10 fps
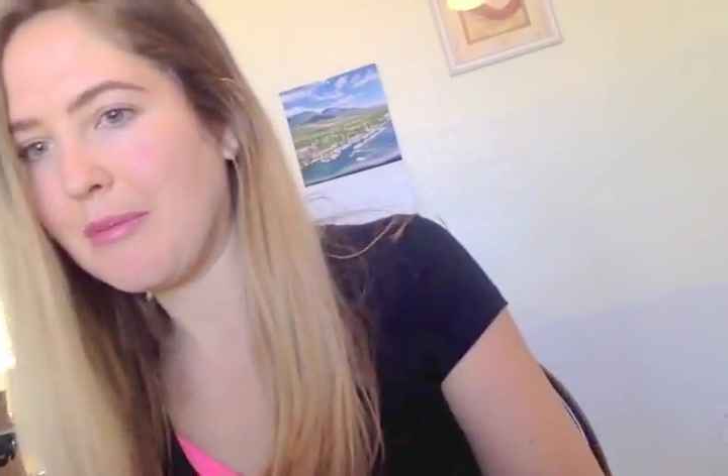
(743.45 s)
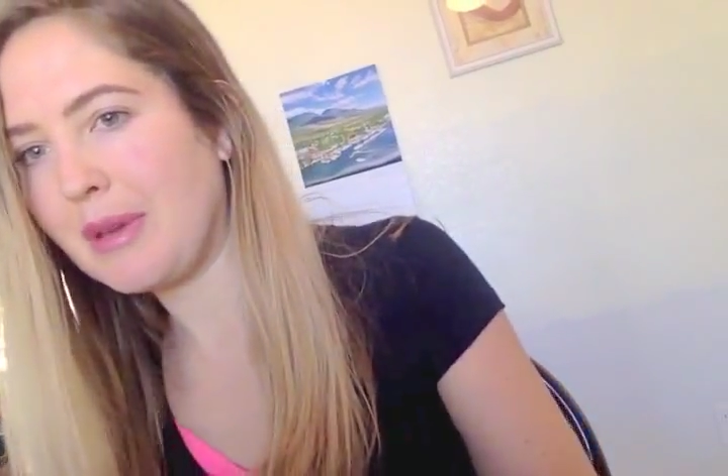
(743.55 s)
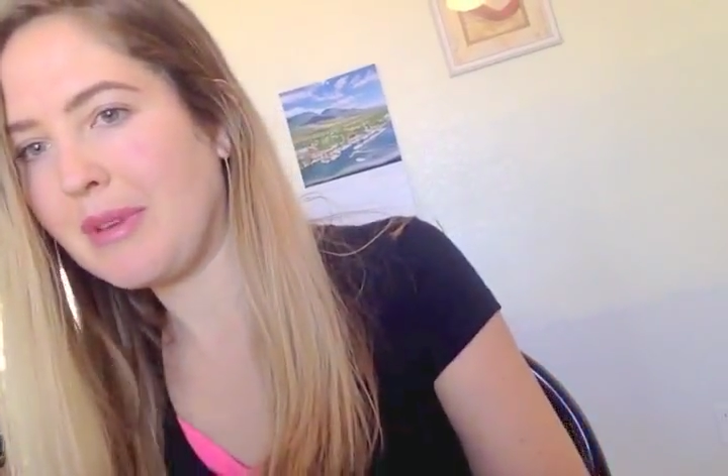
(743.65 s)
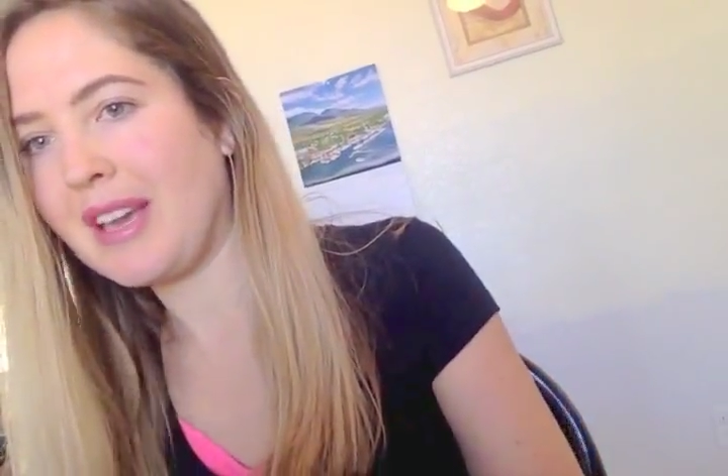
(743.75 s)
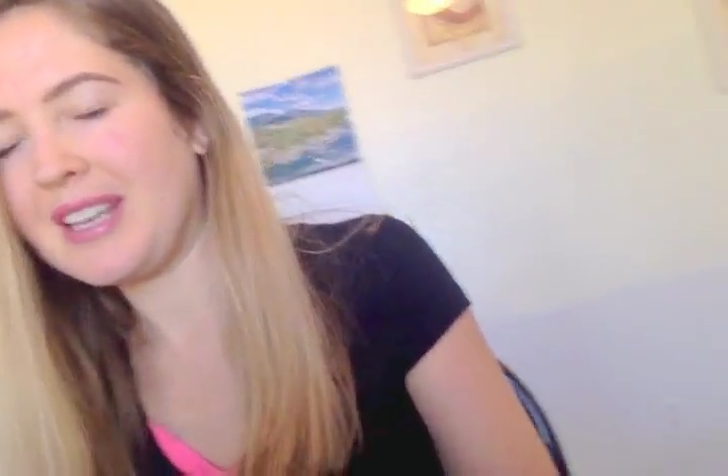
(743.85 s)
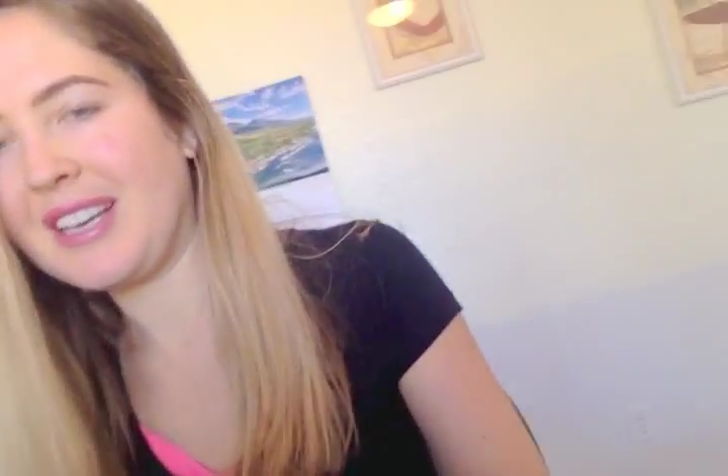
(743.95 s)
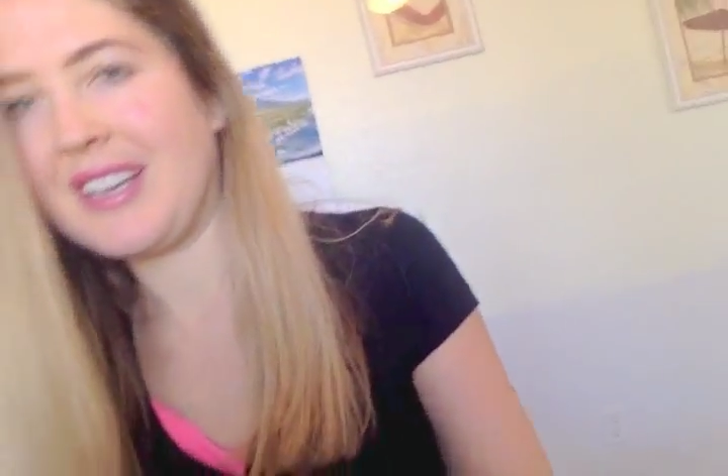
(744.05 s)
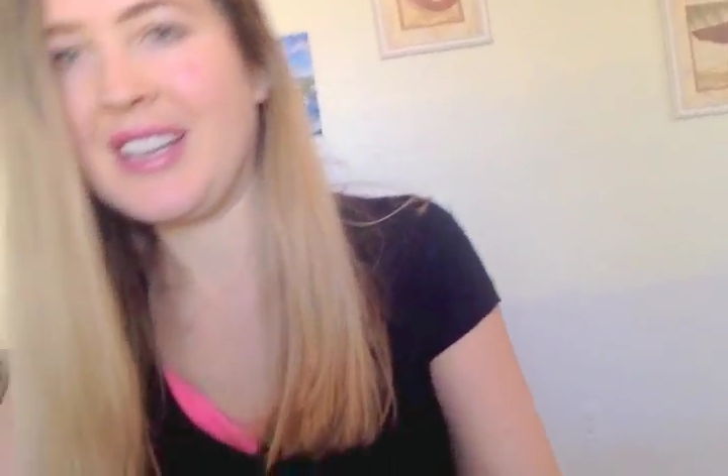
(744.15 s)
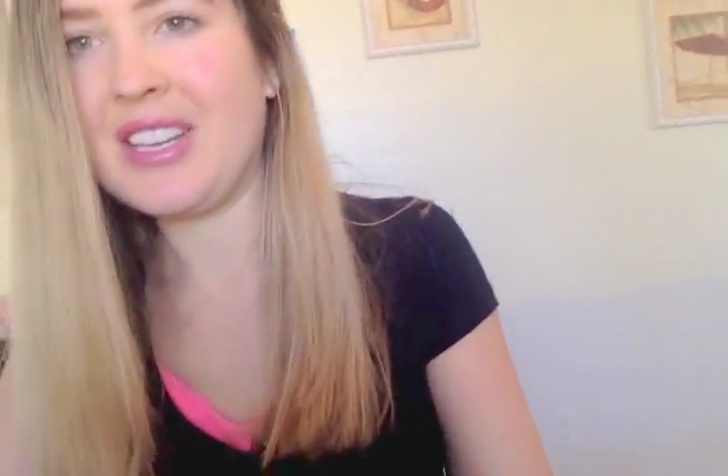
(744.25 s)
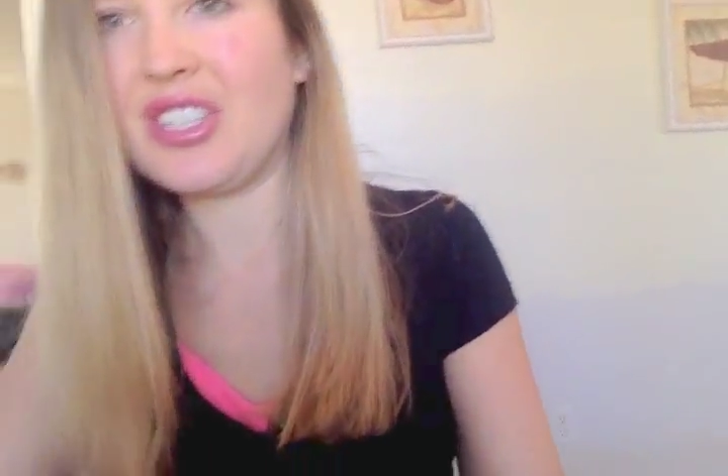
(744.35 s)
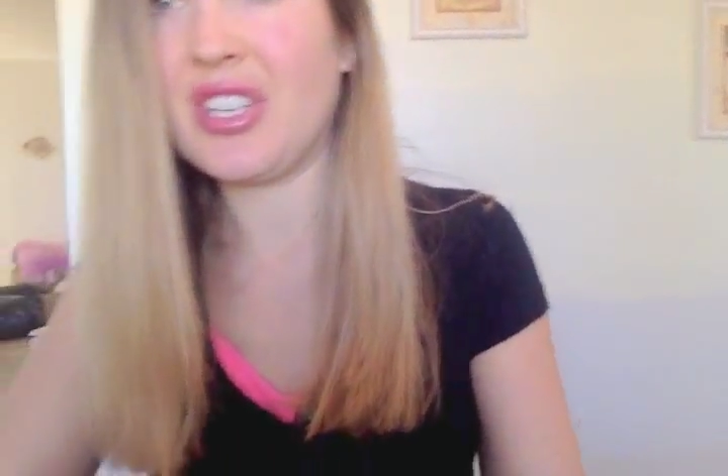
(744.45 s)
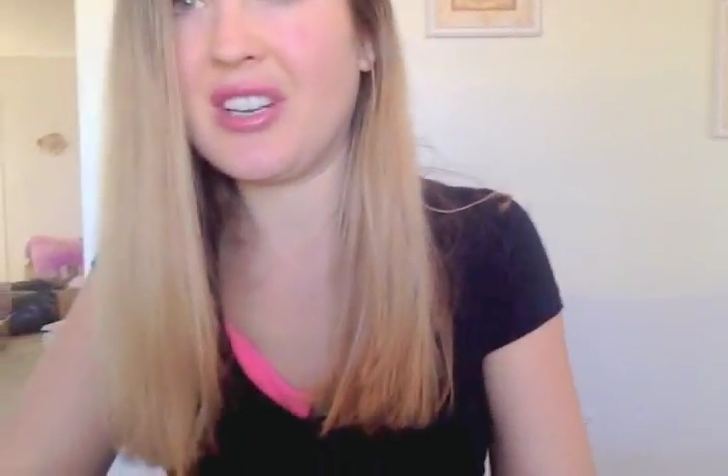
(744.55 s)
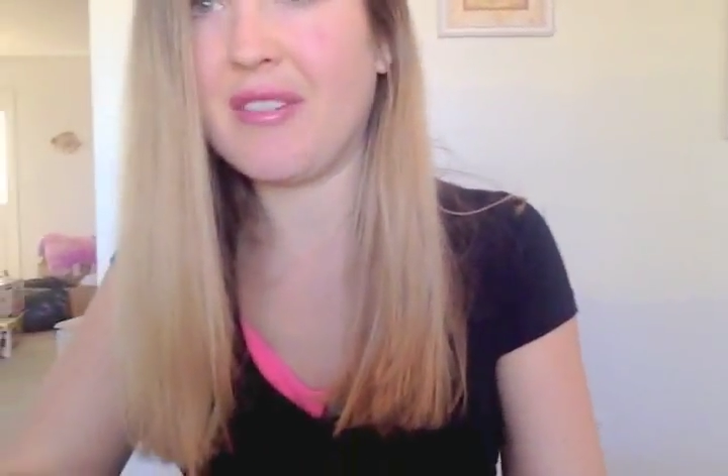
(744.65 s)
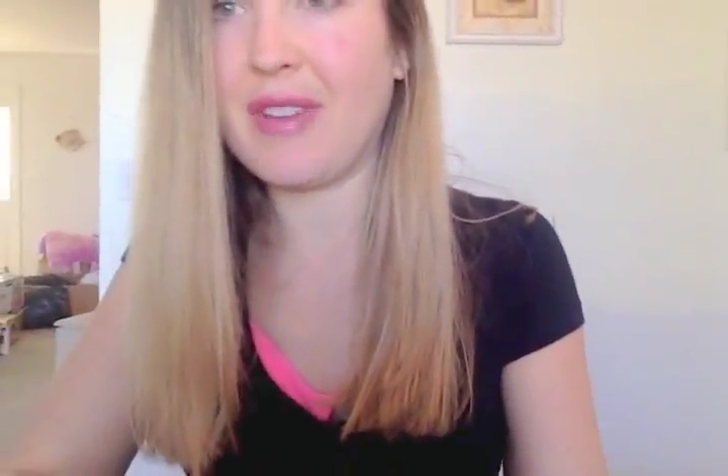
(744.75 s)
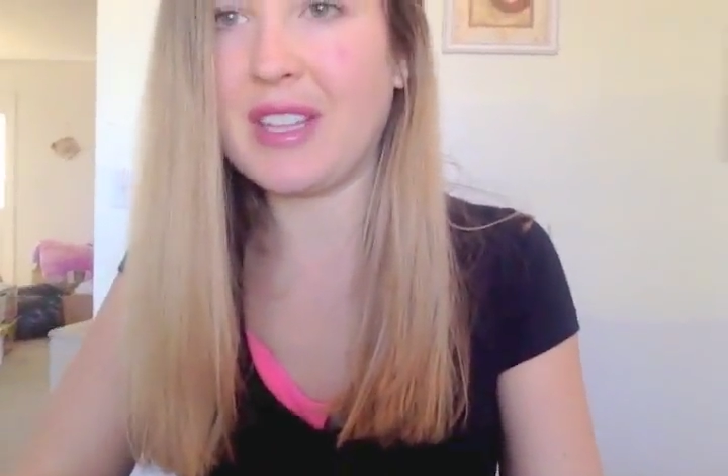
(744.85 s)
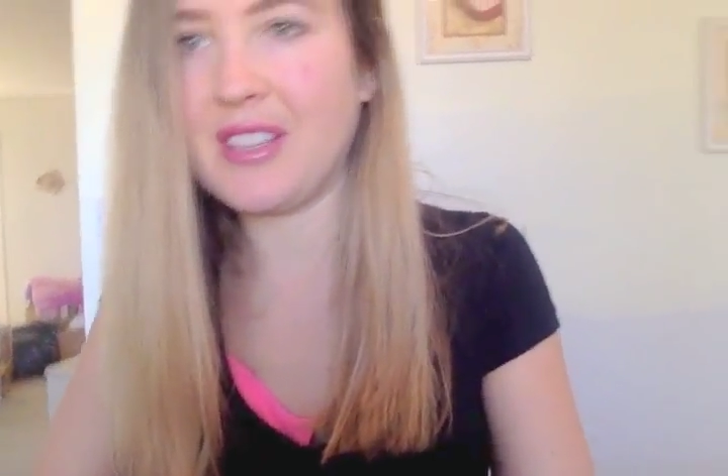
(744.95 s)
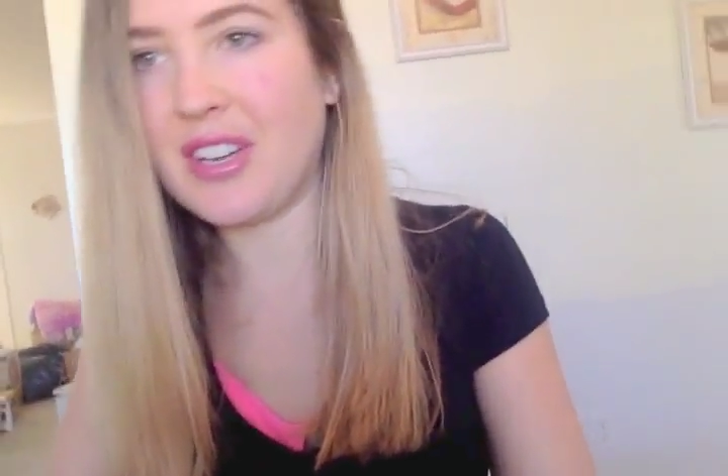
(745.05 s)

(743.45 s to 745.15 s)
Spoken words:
maybe I shouldn't invite the